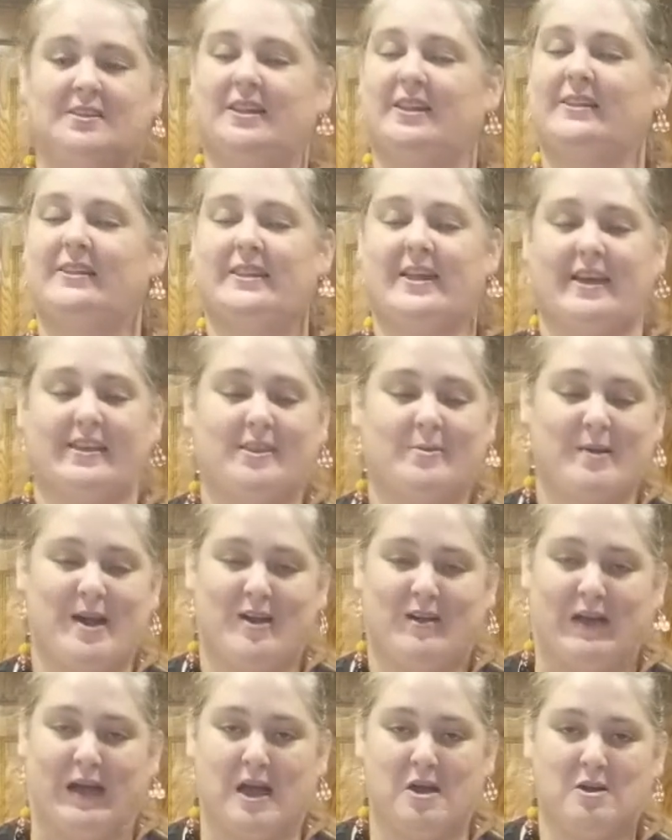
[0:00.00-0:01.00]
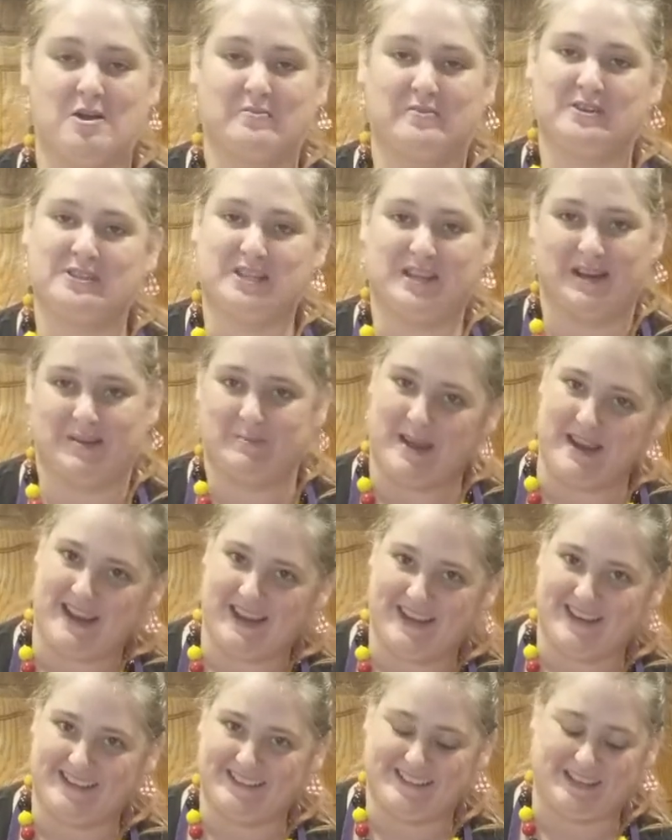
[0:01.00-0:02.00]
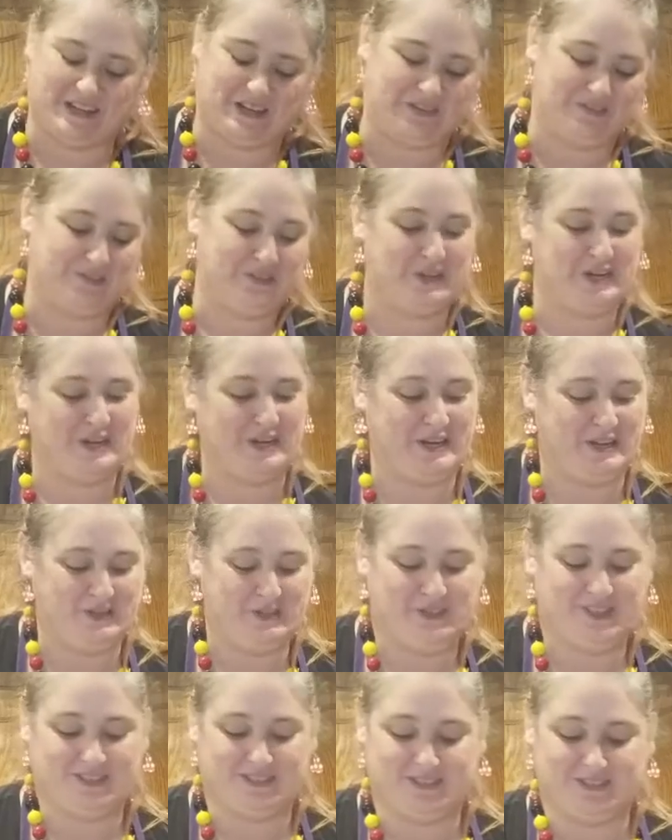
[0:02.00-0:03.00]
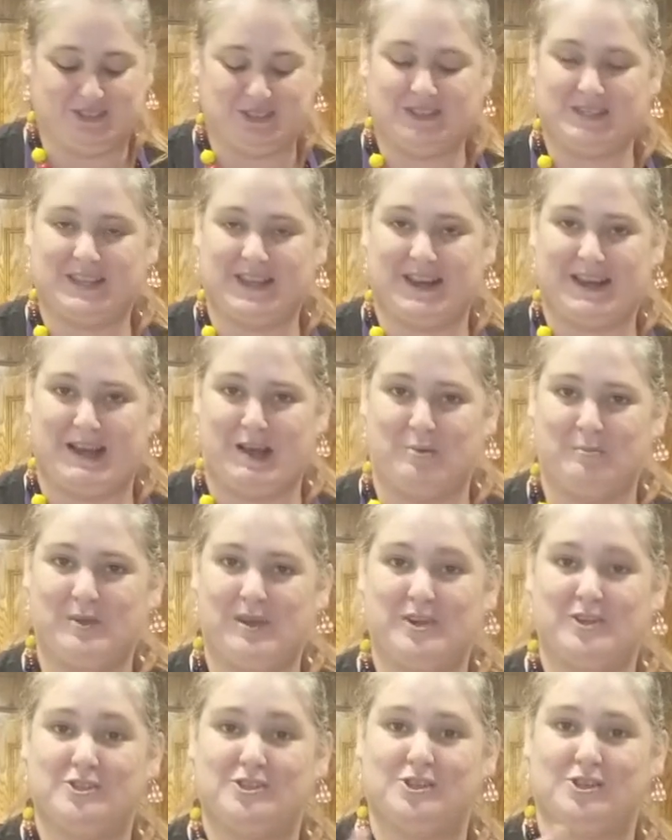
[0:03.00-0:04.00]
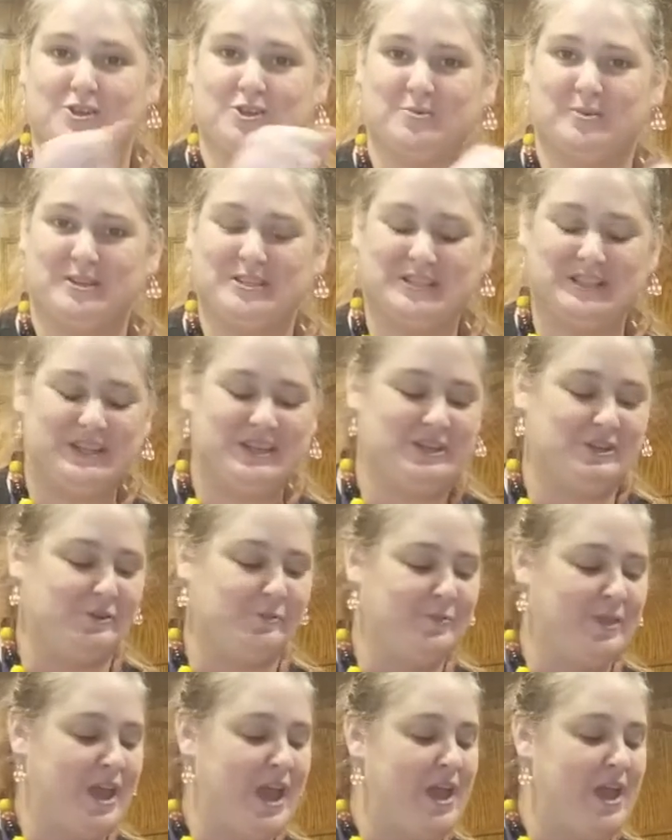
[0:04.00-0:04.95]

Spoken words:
Lay them out however is gonna make it easier for you. This is just gonna help me show you what to do.